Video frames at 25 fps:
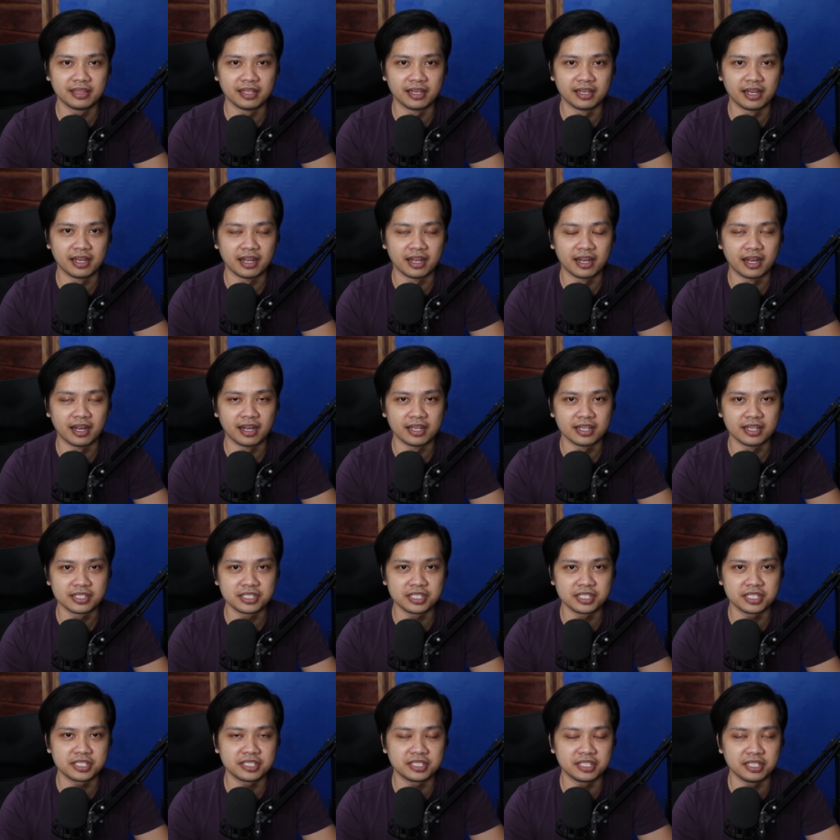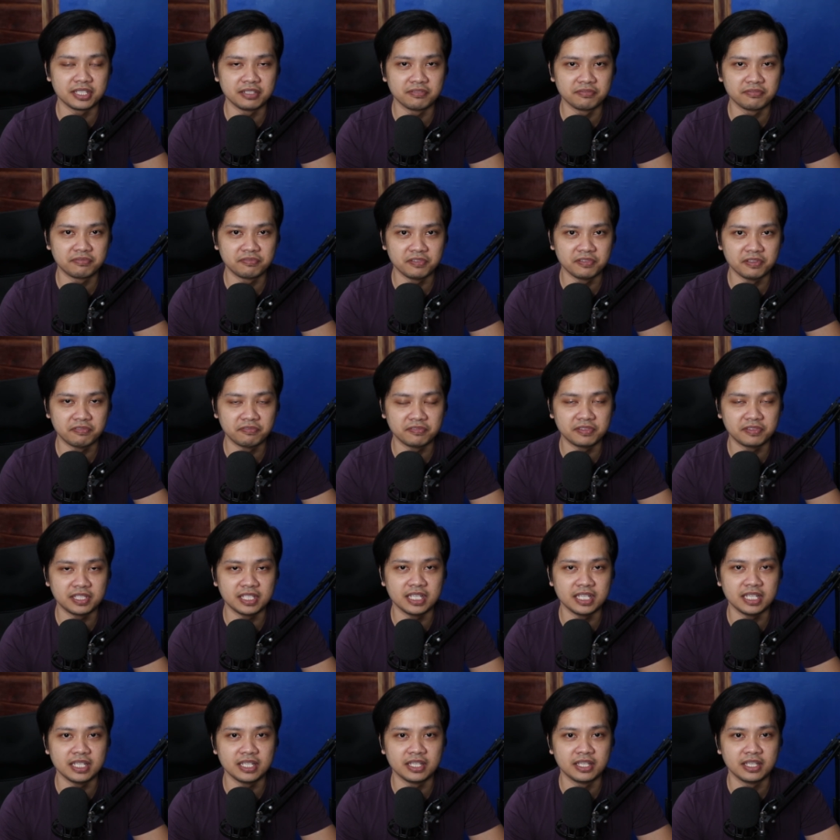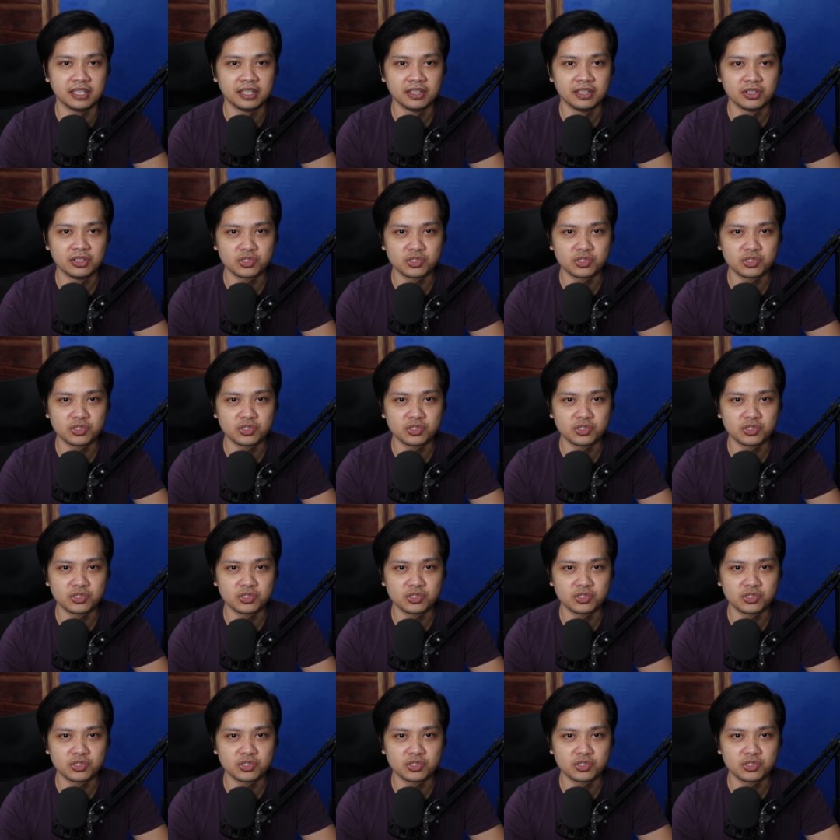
the sixteen fifty